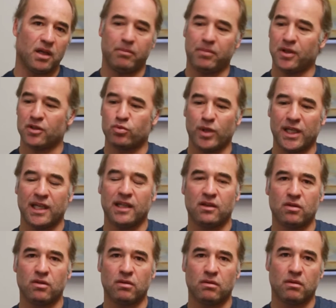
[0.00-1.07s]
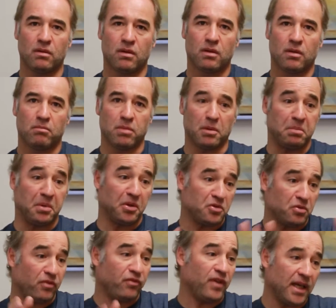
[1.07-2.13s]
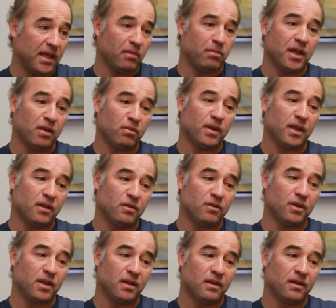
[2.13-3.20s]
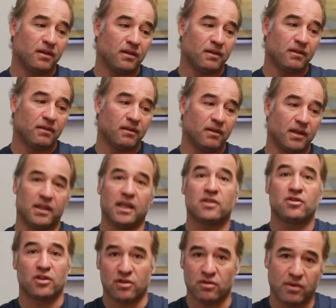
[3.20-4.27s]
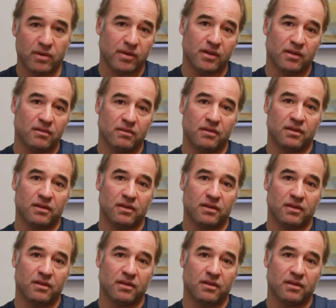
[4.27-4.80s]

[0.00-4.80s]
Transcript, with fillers: Not because we need to, but because we find a better way to do it and that's just the way we do it.